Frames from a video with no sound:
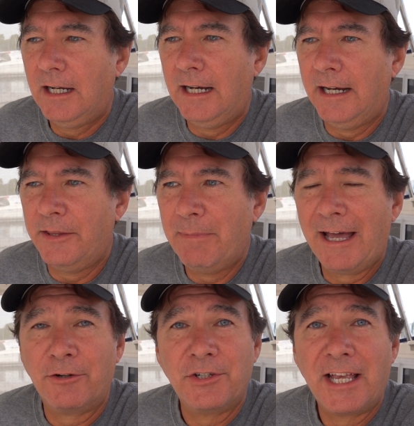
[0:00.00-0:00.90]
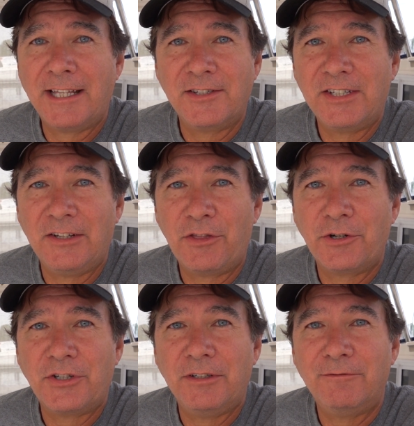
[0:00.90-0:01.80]
Uh, the batteries hadn't seen
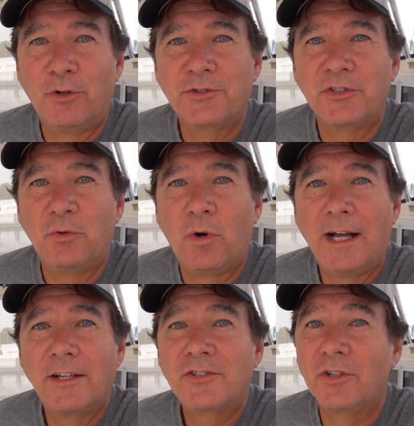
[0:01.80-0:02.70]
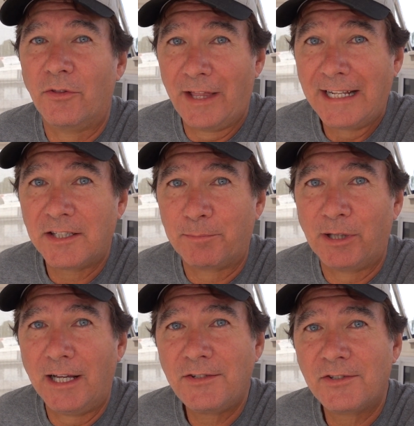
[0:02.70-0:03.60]
13 volts in a while, so that's a
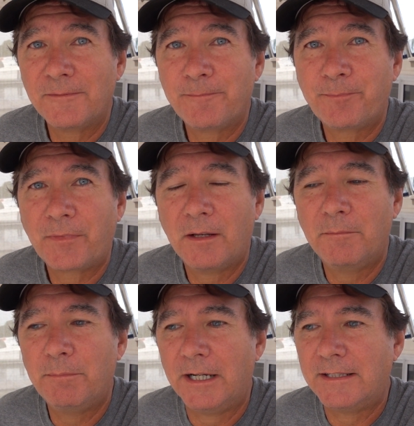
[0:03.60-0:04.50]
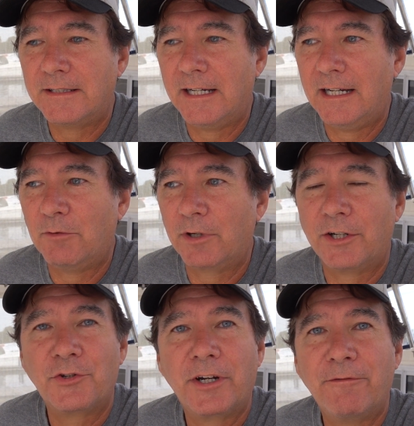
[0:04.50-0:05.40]
plus. But uh, we're
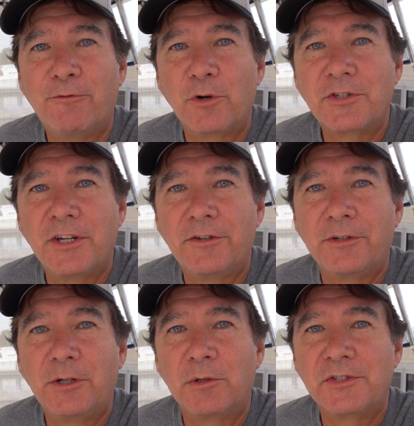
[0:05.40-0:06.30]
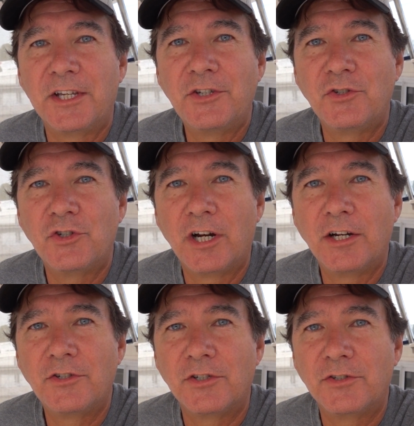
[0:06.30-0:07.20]
going to try and force another equalization
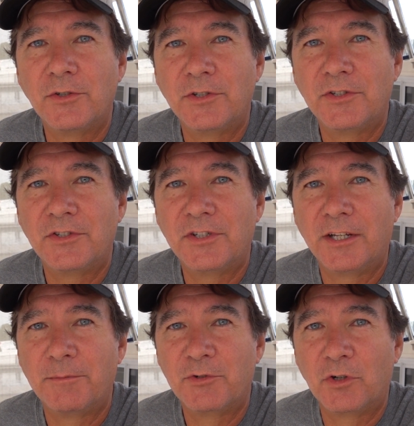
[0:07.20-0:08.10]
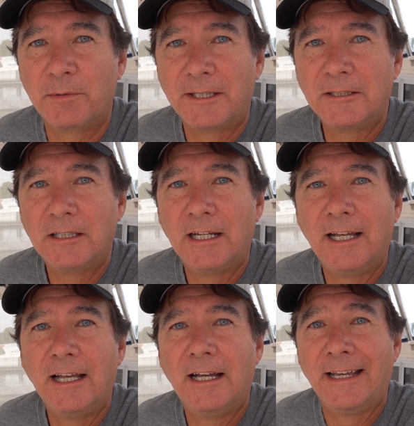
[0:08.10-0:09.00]
charge as soon as it's done absorbing
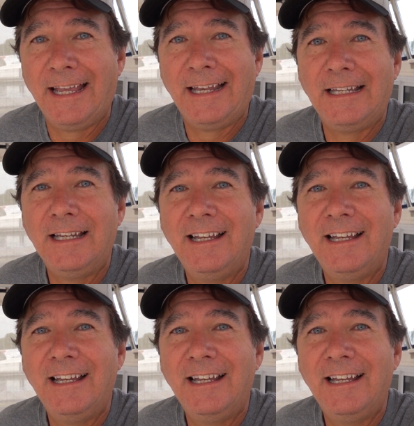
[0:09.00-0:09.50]
again